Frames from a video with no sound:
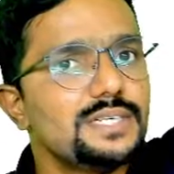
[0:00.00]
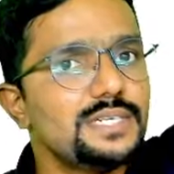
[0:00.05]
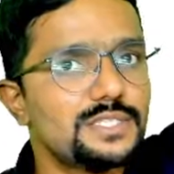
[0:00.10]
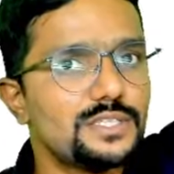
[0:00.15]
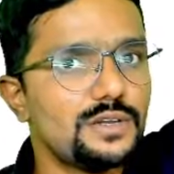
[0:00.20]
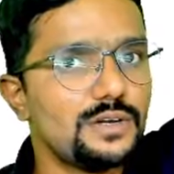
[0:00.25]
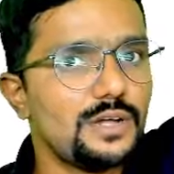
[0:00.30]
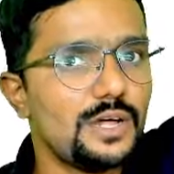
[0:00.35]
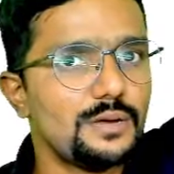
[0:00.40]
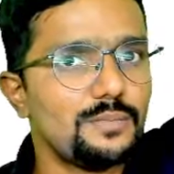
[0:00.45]
is
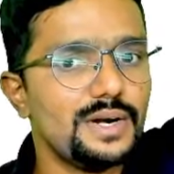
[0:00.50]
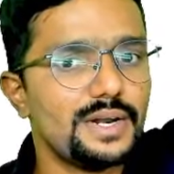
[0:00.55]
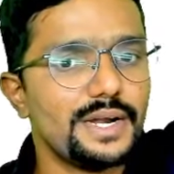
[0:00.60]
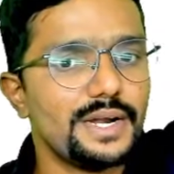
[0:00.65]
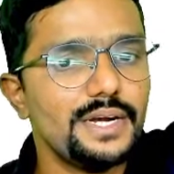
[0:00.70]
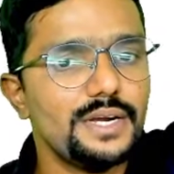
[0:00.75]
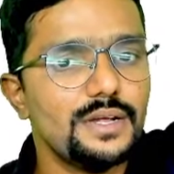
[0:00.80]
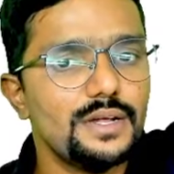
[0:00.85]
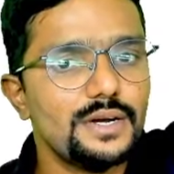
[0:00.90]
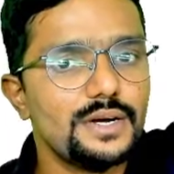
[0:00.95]
the normal
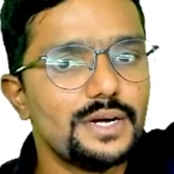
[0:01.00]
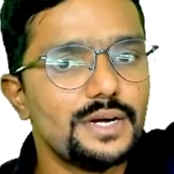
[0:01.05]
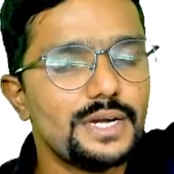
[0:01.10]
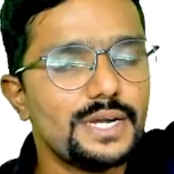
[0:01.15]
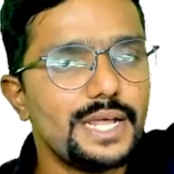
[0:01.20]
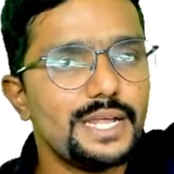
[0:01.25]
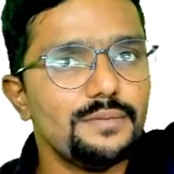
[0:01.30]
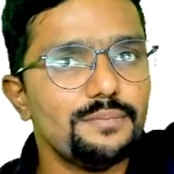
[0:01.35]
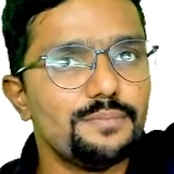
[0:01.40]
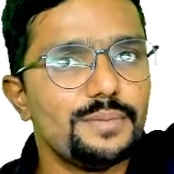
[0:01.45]
rate.
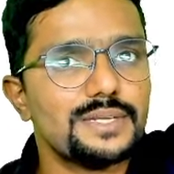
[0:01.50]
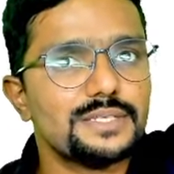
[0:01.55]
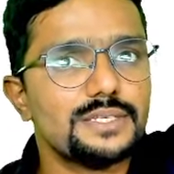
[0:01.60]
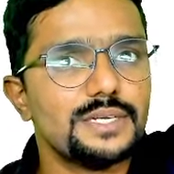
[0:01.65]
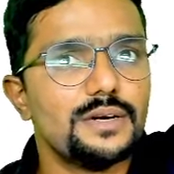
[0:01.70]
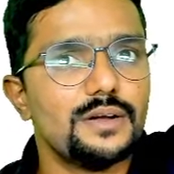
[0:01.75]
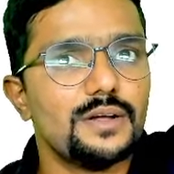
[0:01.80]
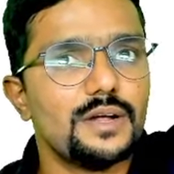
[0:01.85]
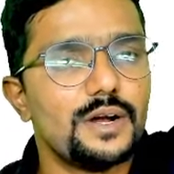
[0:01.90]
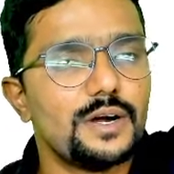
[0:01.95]

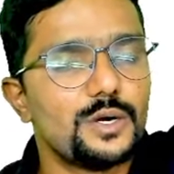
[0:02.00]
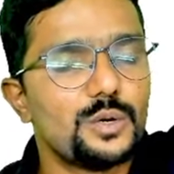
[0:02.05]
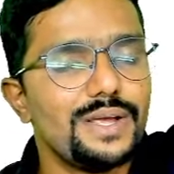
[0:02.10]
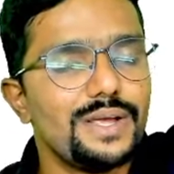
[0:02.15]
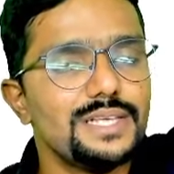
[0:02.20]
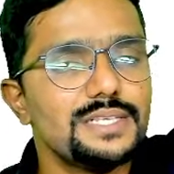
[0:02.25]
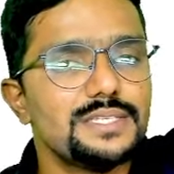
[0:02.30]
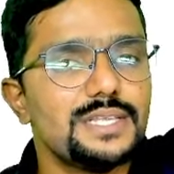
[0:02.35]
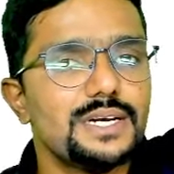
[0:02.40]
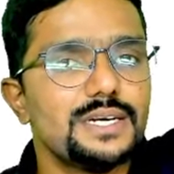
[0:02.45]
10%
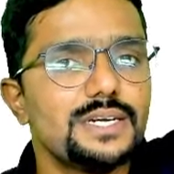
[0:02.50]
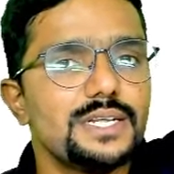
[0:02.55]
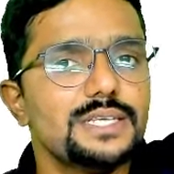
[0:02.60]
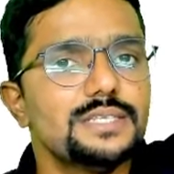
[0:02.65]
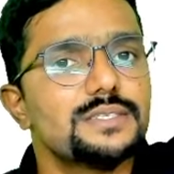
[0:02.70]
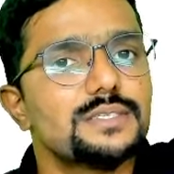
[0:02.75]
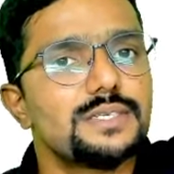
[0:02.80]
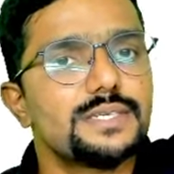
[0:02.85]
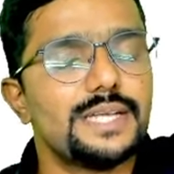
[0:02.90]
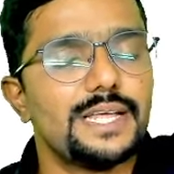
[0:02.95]
twice that
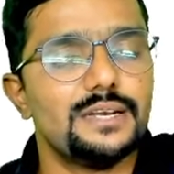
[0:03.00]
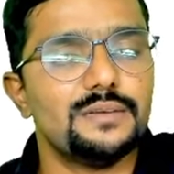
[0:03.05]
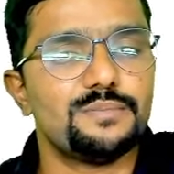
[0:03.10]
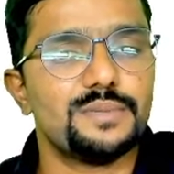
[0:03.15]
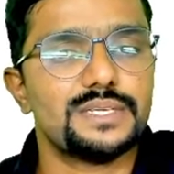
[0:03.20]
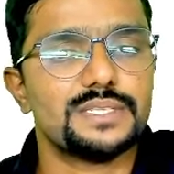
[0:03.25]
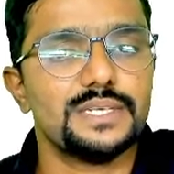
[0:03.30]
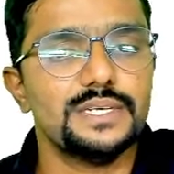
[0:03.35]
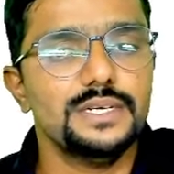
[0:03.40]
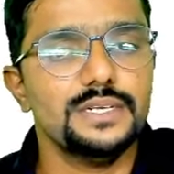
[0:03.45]
is
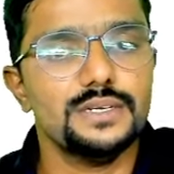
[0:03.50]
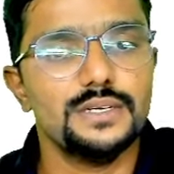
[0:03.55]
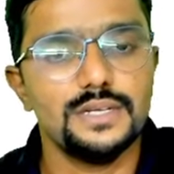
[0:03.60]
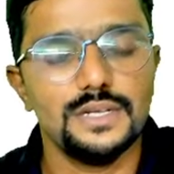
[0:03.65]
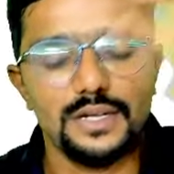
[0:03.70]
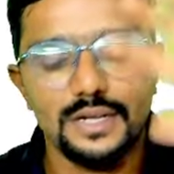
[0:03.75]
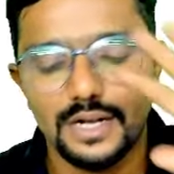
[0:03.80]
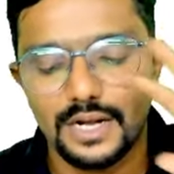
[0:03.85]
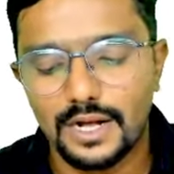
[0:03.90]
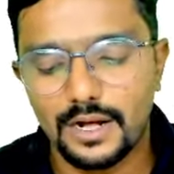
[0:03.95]
10%
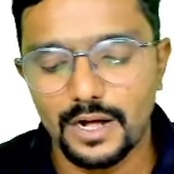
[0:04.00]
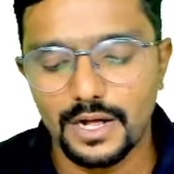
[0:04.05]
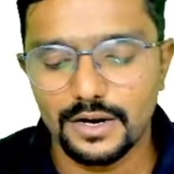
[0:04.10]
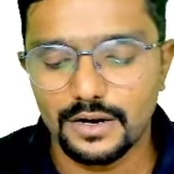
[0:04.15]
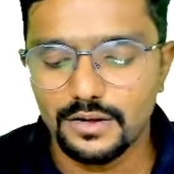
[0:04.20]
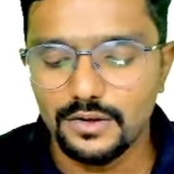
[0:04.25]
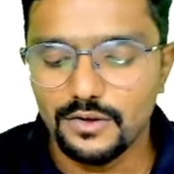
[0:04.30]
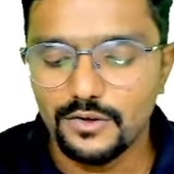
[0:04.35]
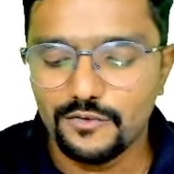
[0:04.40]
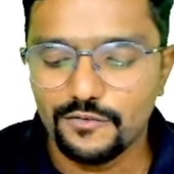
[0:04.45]

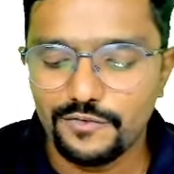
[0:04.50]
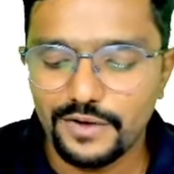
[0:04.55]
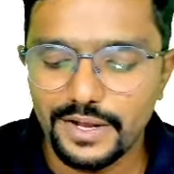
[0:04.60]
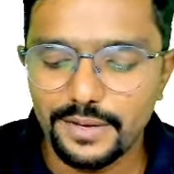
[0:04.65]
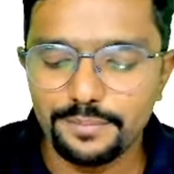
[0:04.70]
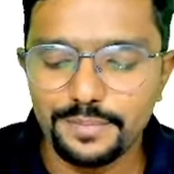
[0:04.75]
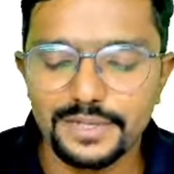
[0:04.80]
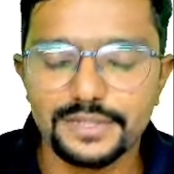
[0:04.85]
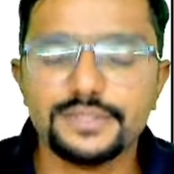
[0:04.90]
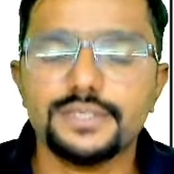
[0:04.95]
or
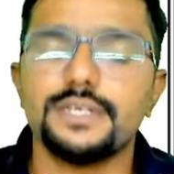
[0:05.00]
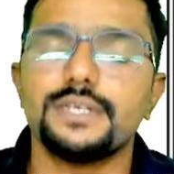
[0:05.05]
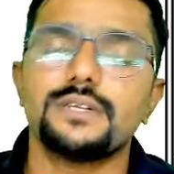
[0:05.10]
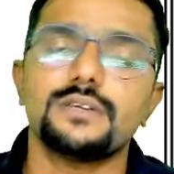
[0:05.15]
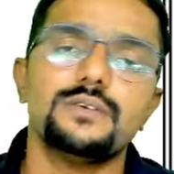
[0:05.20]
5%,